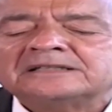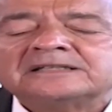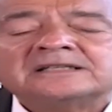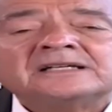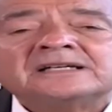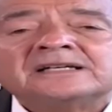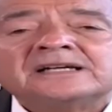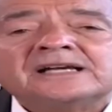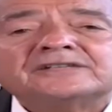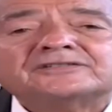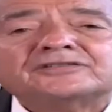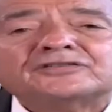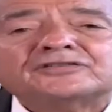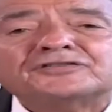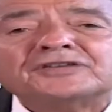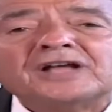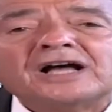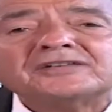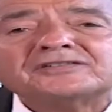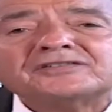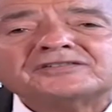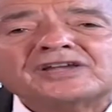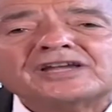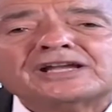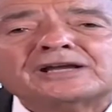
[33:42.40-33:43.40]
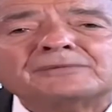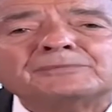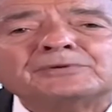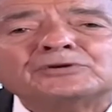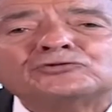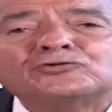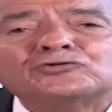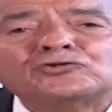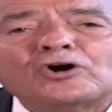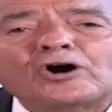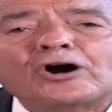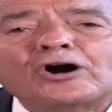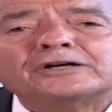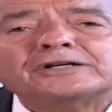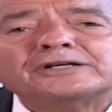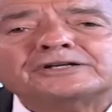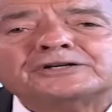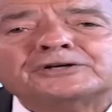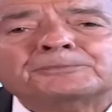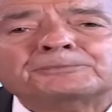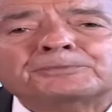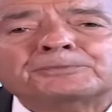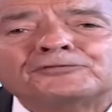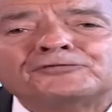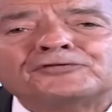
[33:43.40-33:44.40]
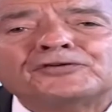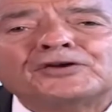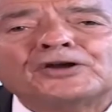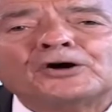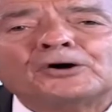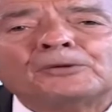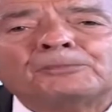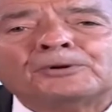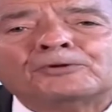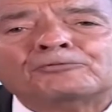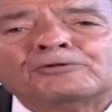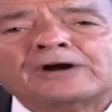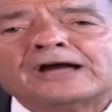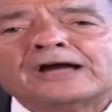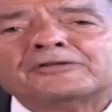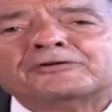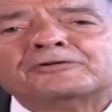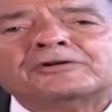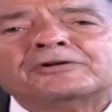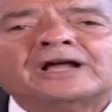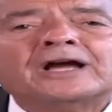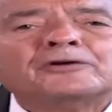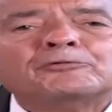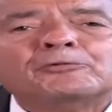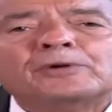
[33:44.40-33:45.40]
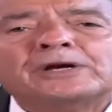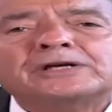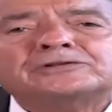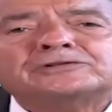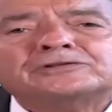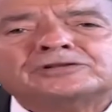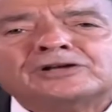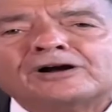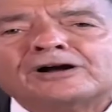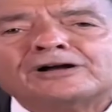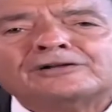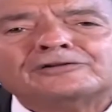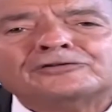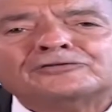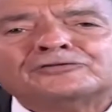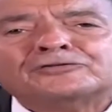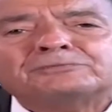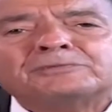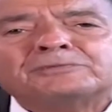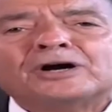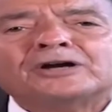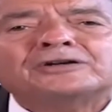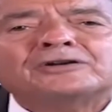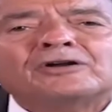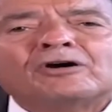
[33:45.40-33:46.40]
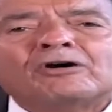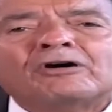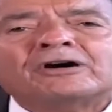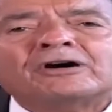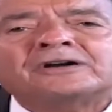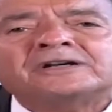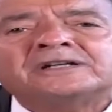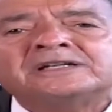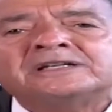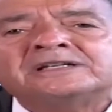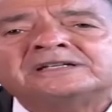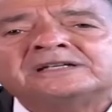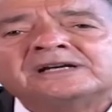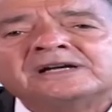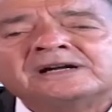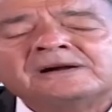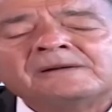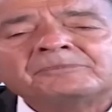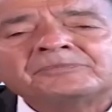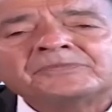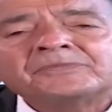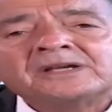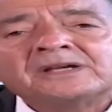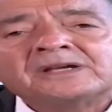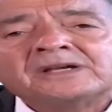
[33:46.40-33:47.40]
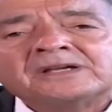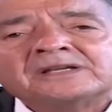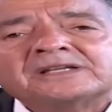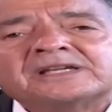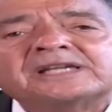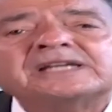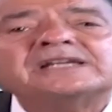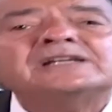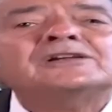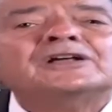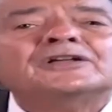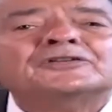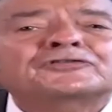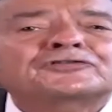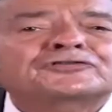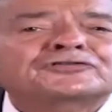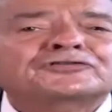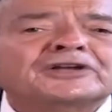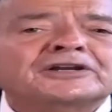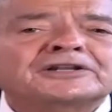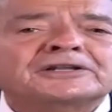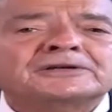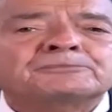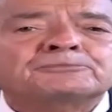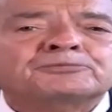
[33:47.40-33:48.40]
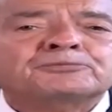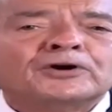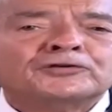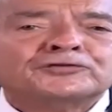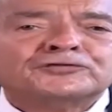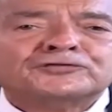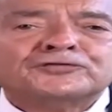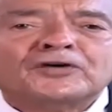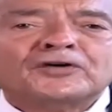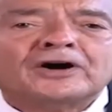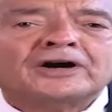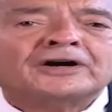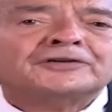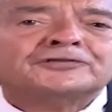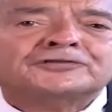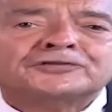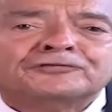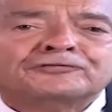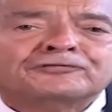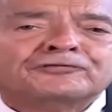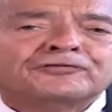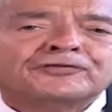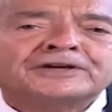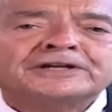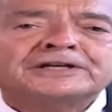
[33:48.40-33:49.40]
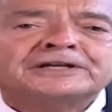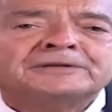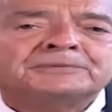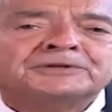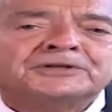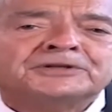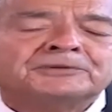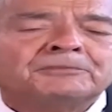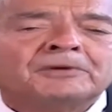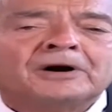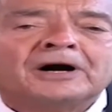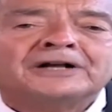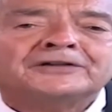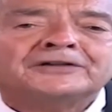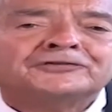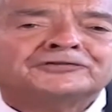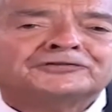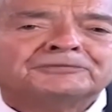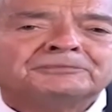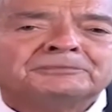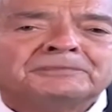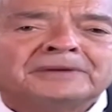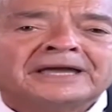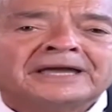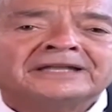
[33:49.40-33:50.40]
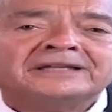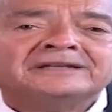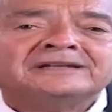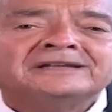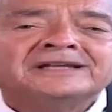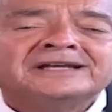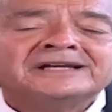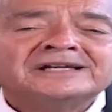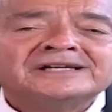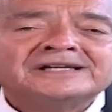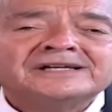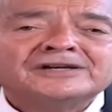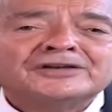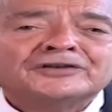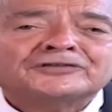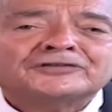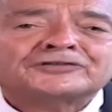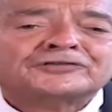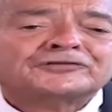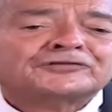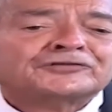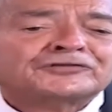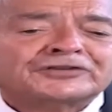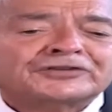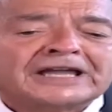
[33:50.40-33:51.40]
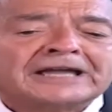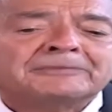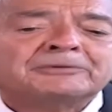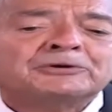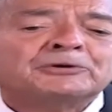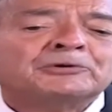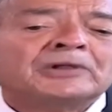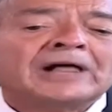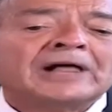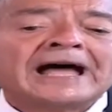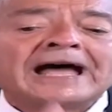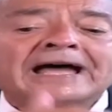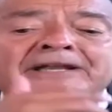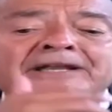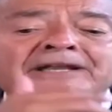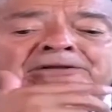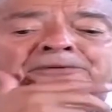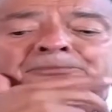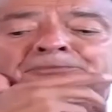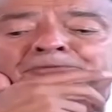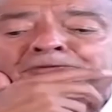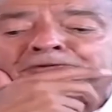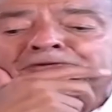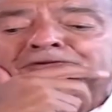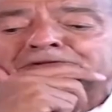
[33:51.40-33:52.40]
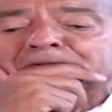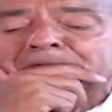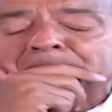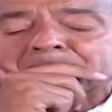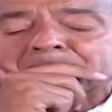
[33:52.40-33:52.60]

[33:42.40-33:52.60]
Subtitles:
it does not take a majority to prevail, but rather an irate, tireless minority, keen on setting brush fires of freedom in the minds of men, said Samuel Adams.